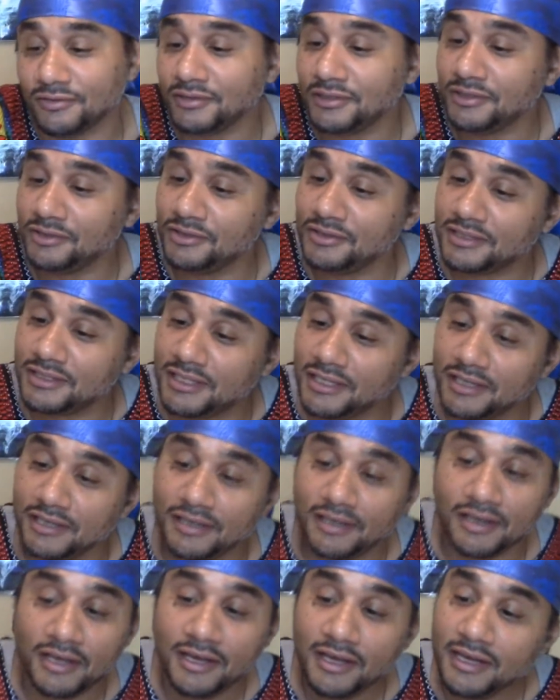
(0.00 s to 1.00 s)
You
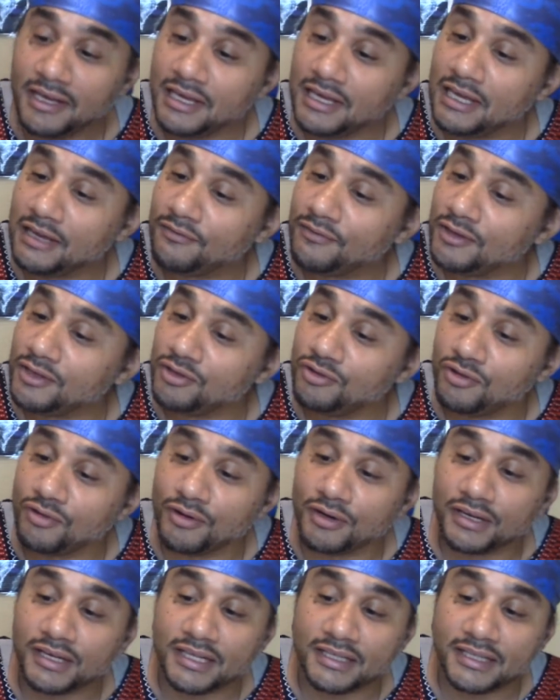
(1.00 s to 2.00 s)
see? Even
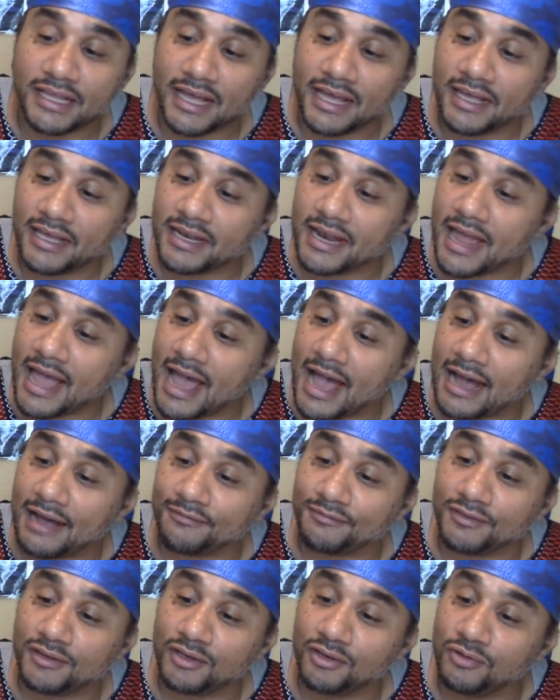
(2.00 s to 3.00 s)
during the day, in the
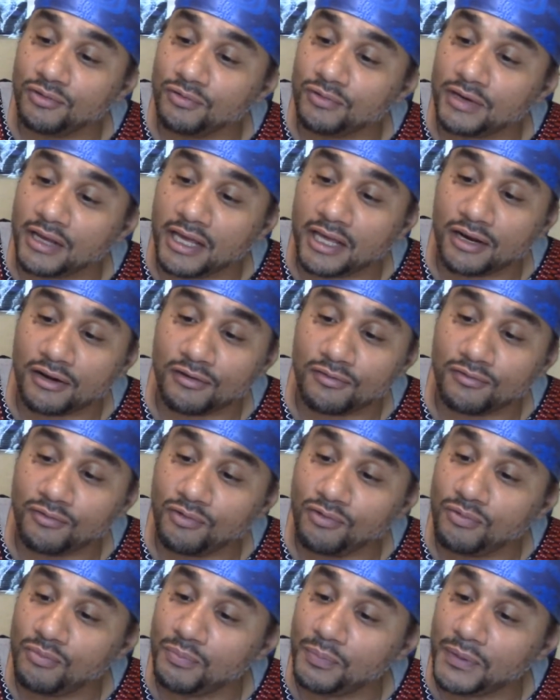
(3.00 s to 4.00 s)
afternoon, in a
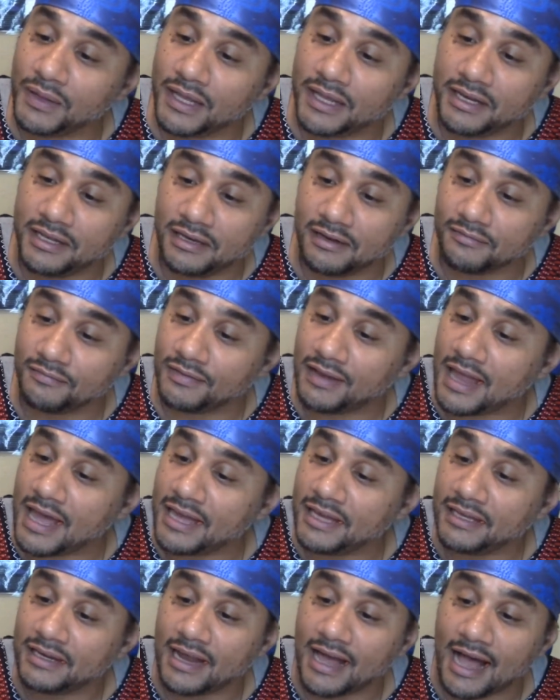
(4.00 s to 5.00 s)
room, plenty of
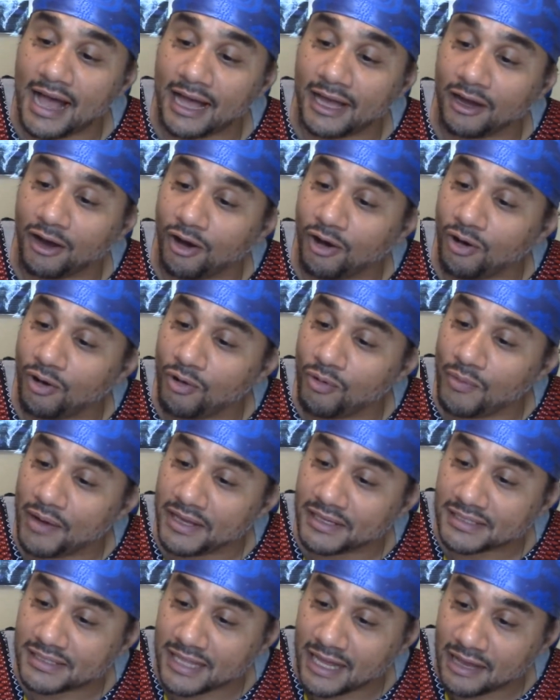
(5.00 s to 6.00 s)
light. I
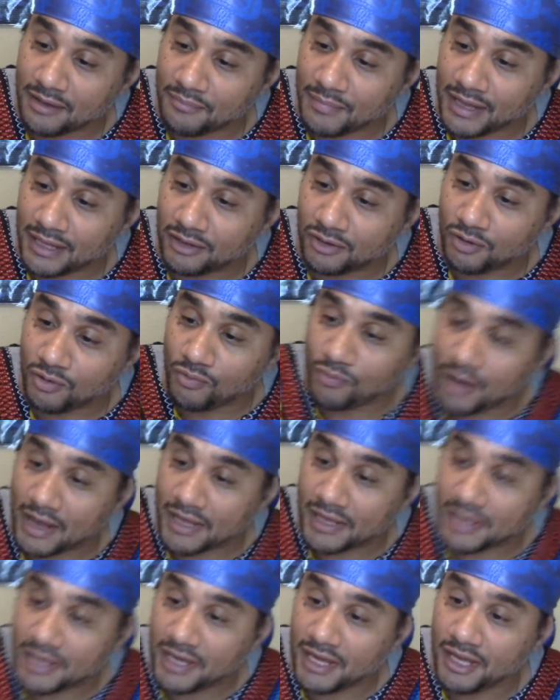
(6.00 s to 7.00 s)
always like my little
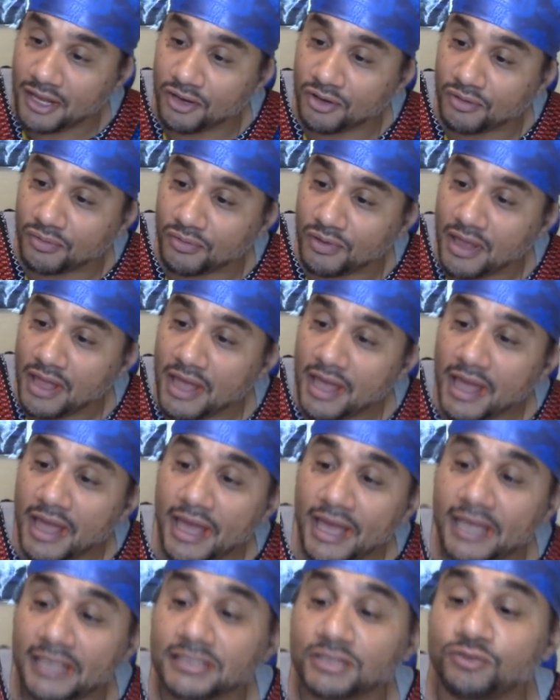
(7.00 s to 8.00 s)
white candle.
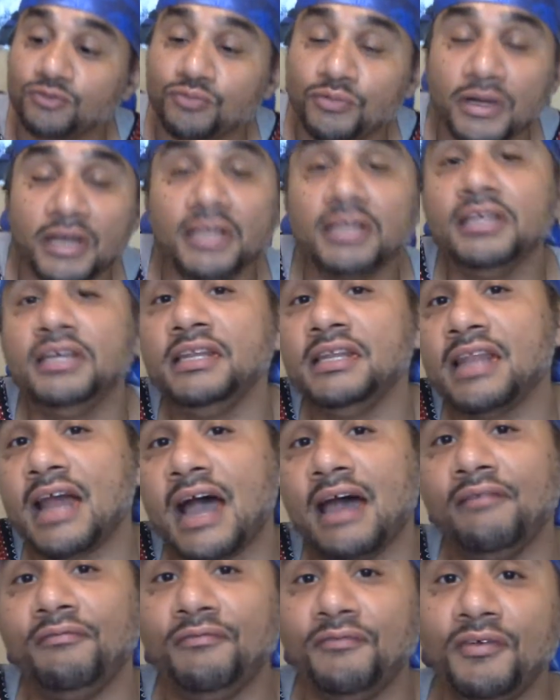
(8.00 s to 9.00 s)
It's really
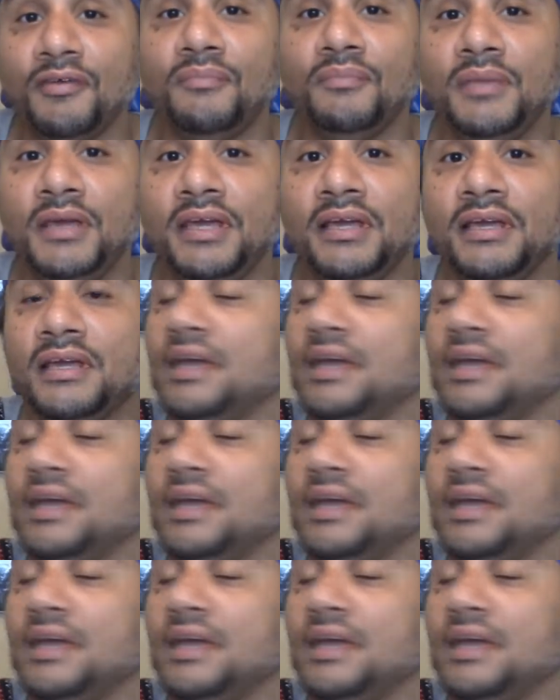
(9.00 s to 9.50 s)
not for me.